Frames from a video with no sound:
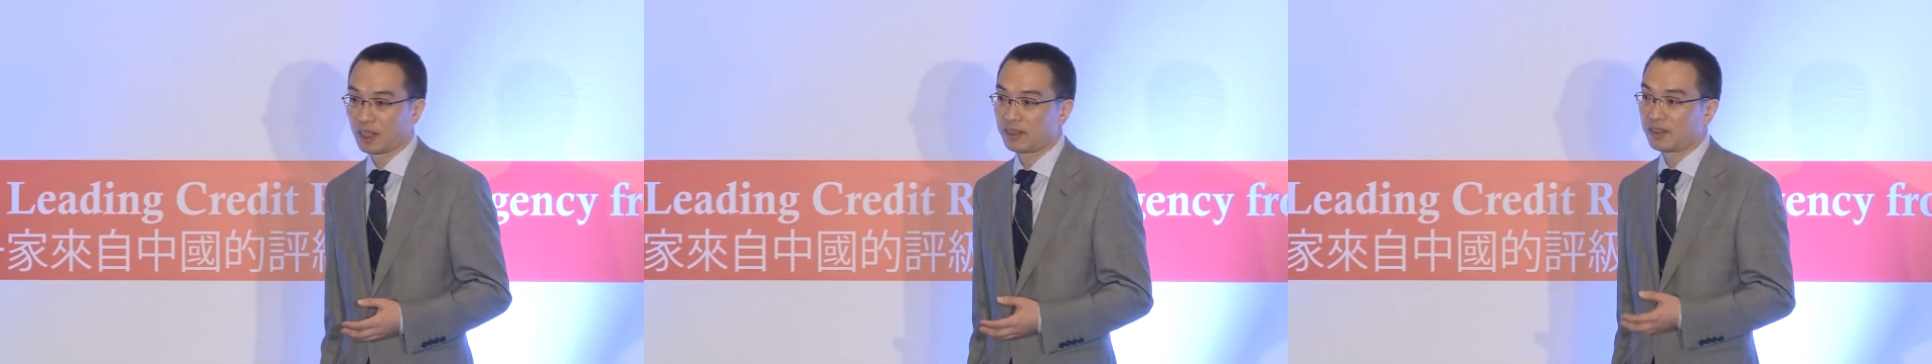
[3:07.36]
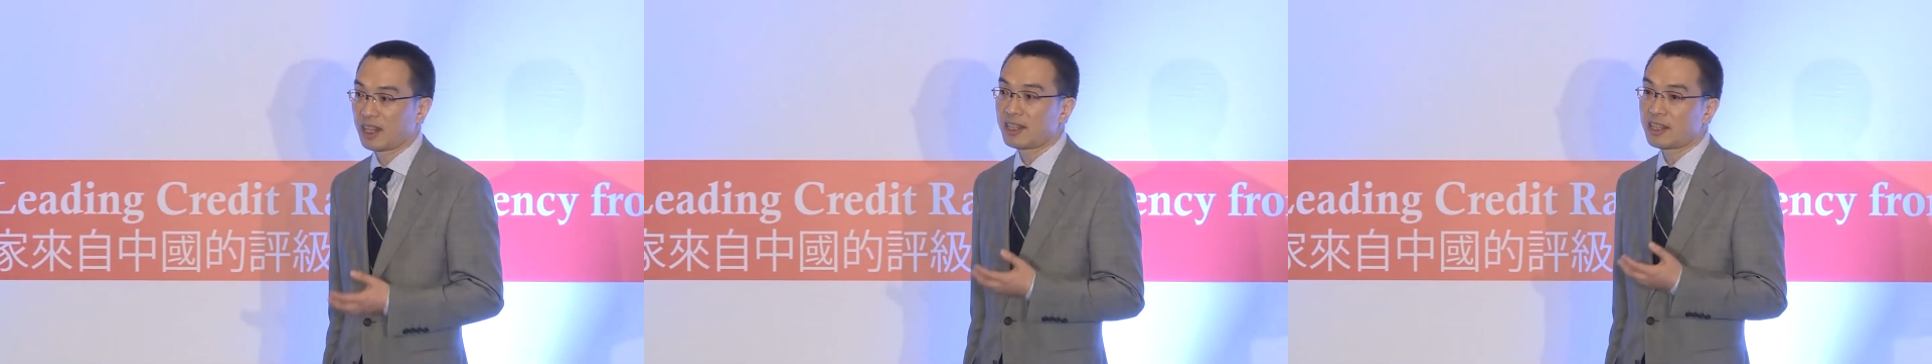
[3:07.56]

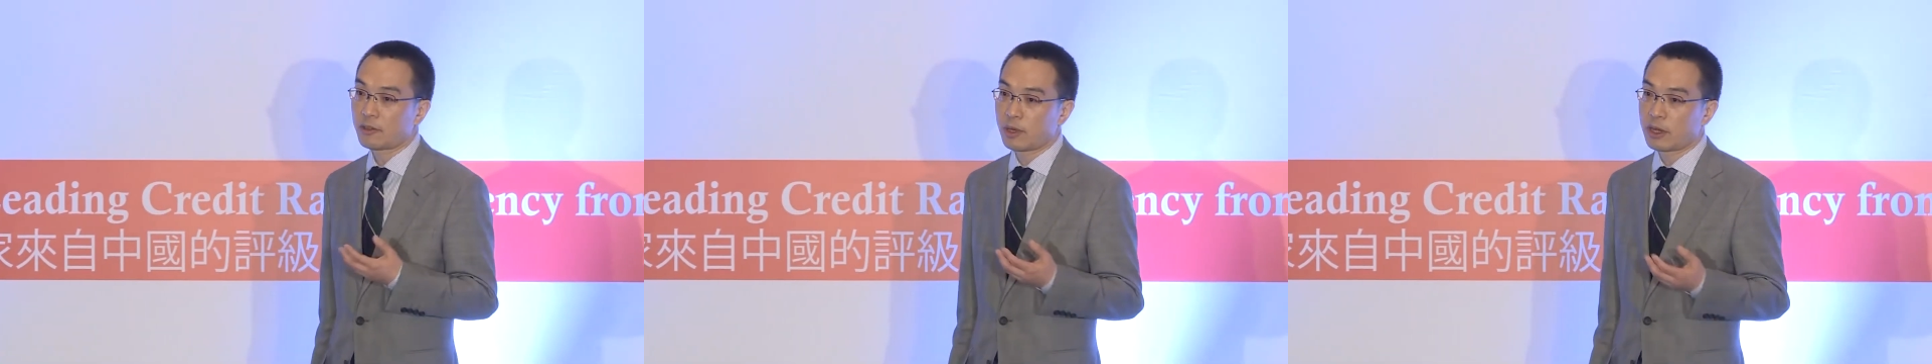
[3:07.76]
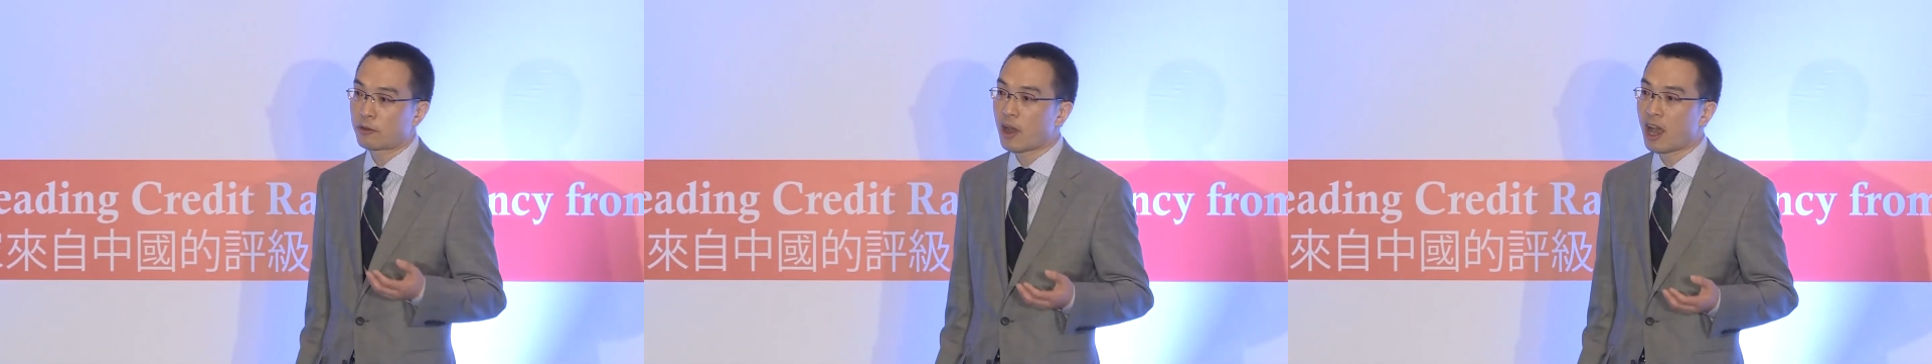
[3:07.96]
data
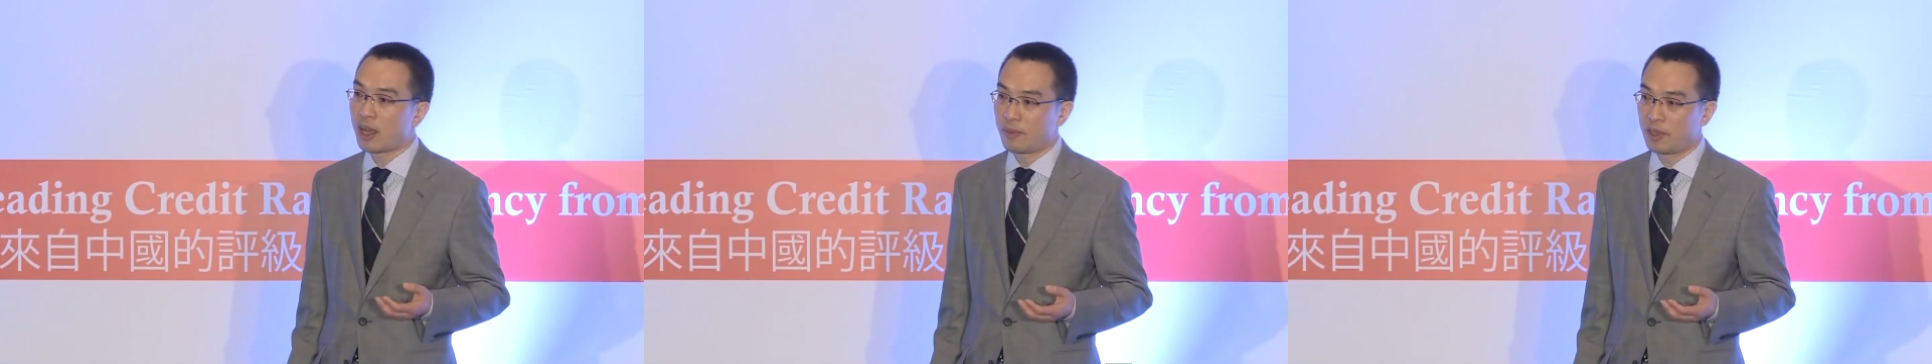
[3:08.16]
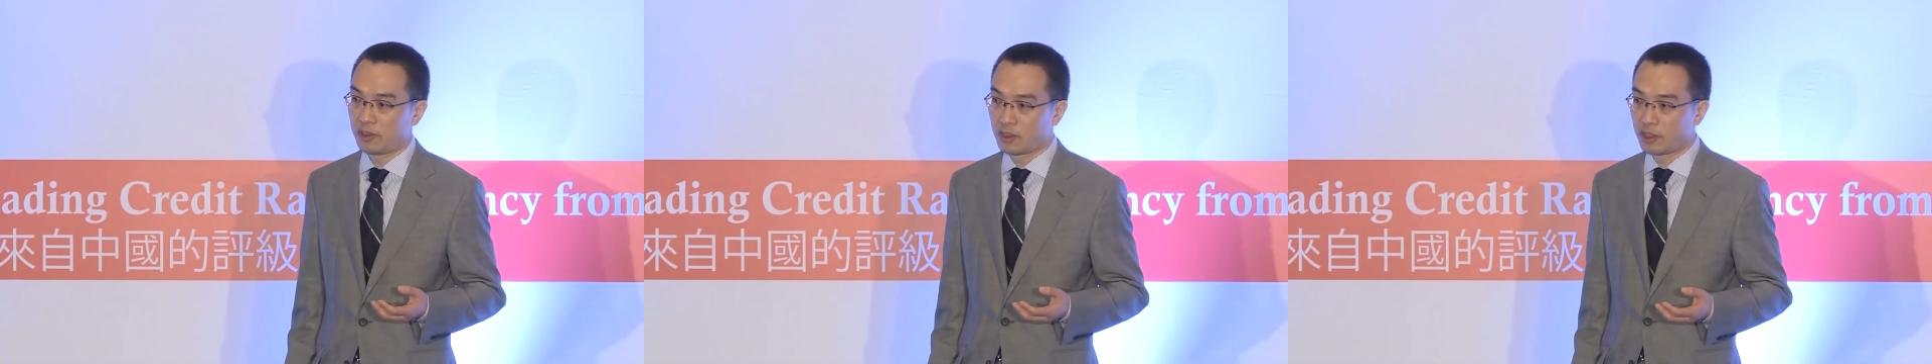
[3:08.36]

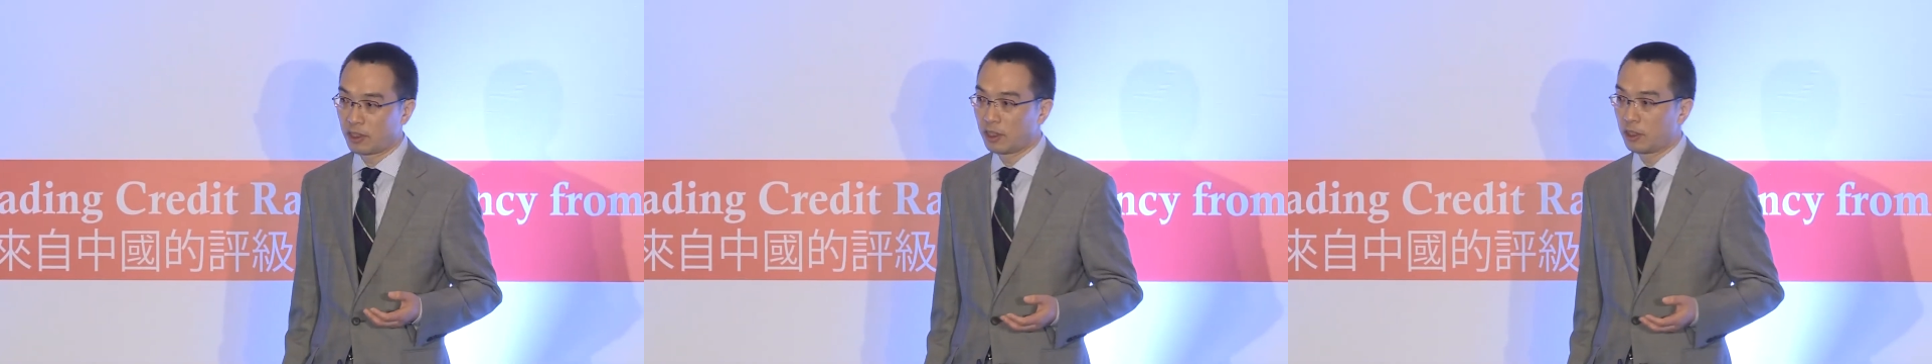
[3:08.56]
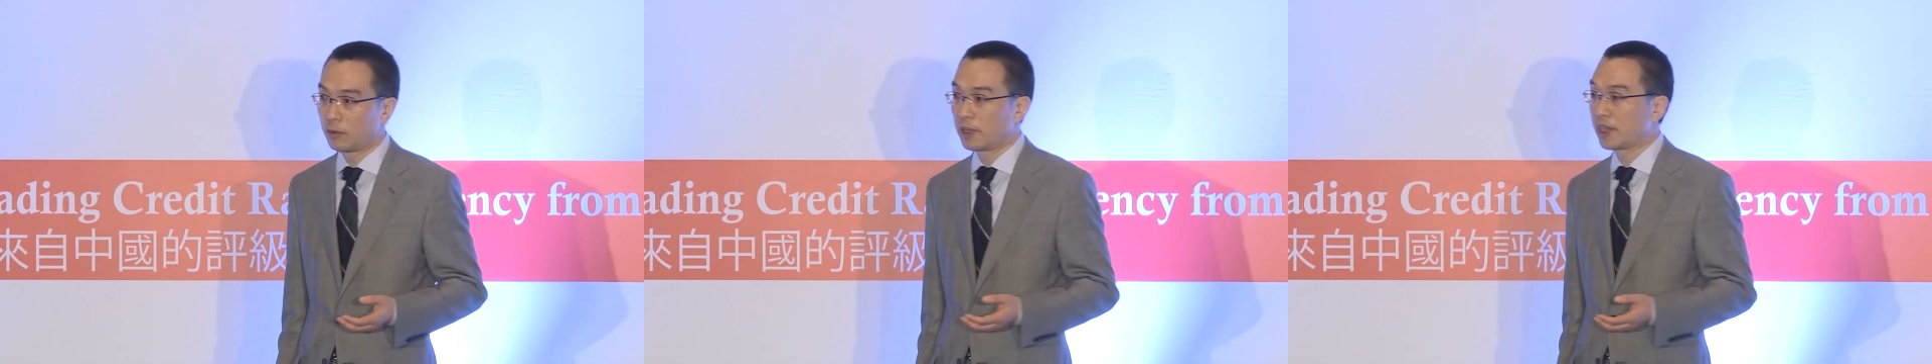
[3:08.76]
requirements
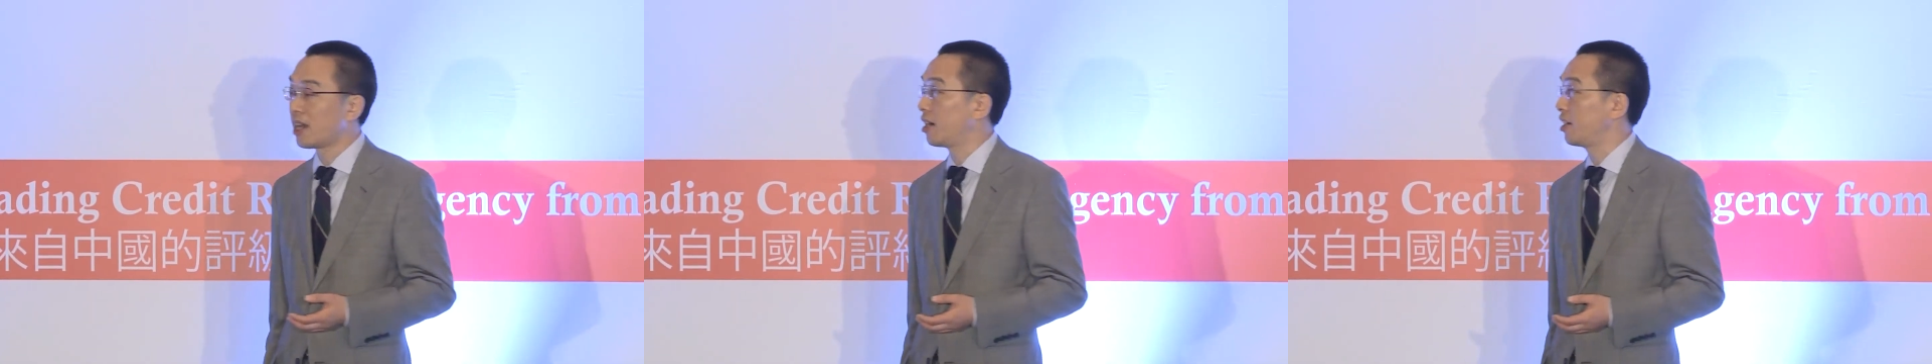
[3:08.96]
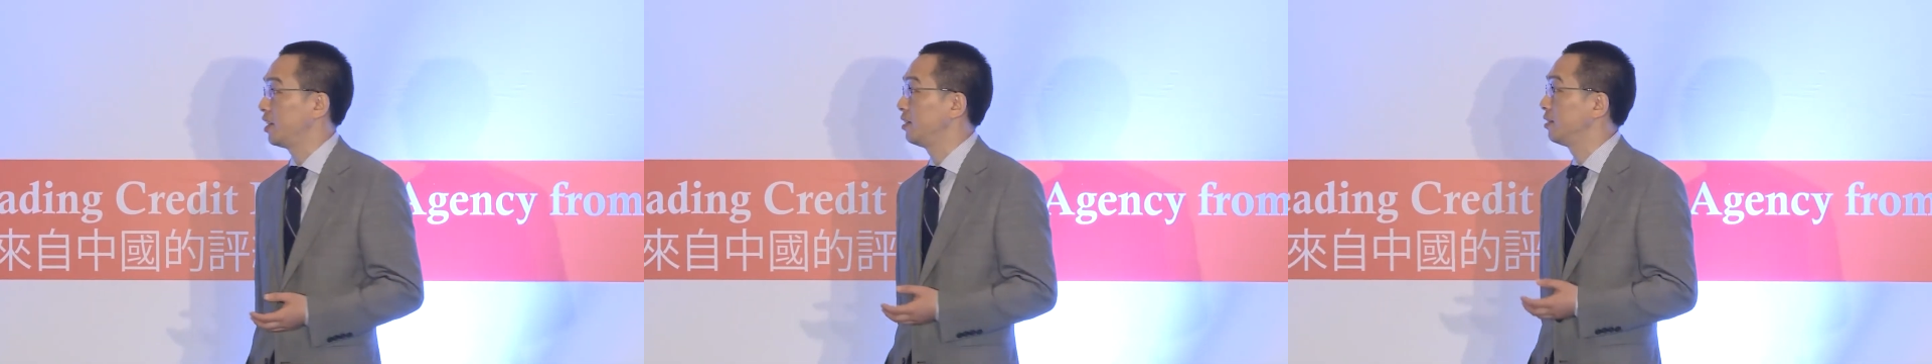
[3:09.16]

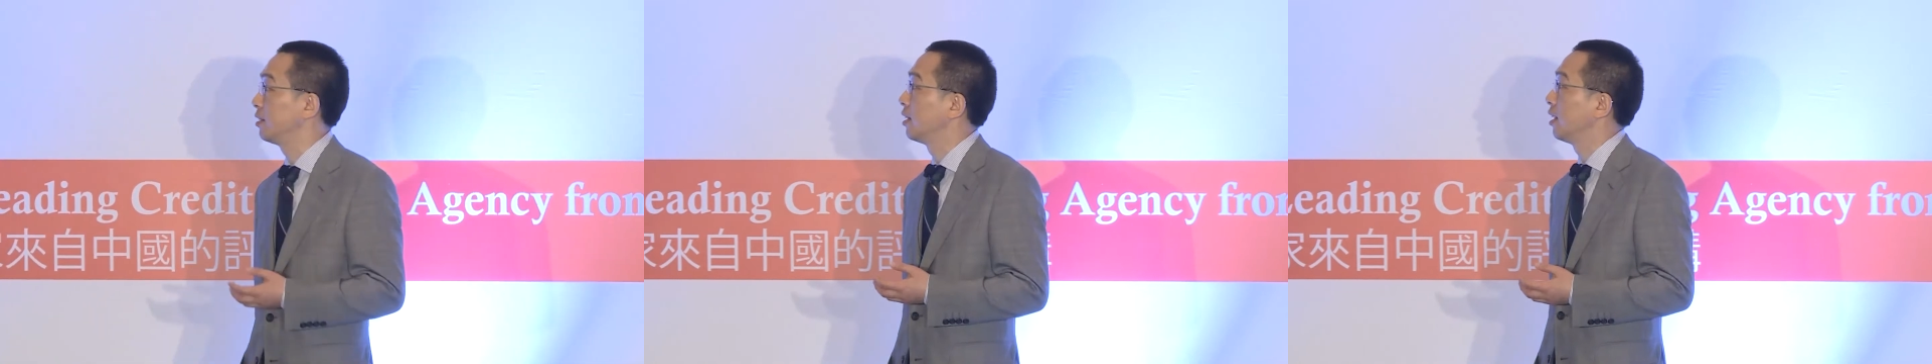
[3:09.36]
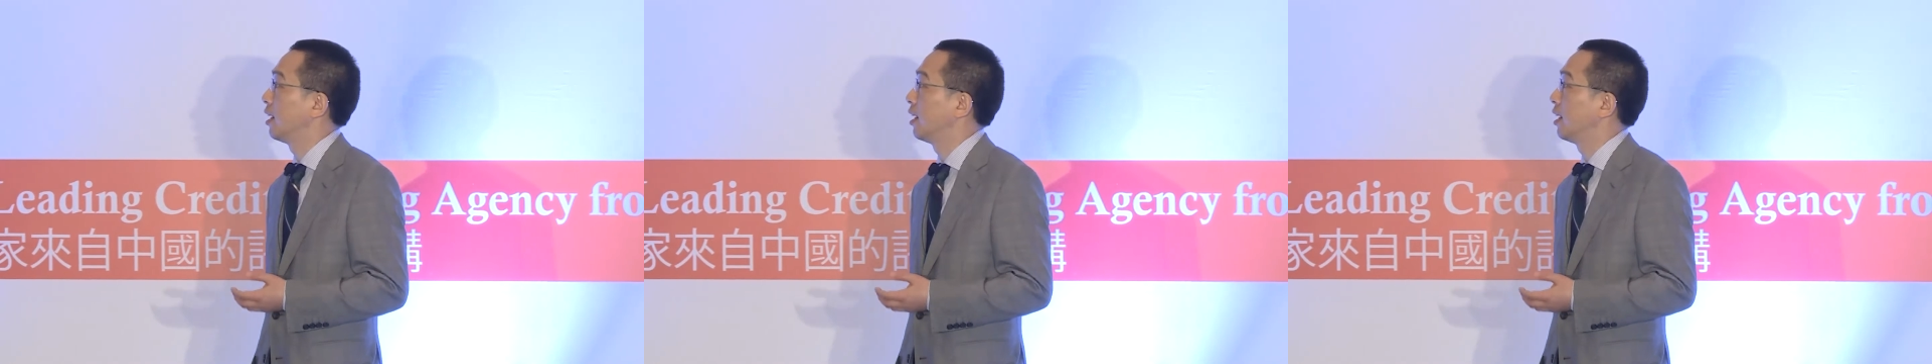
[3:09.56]
regarding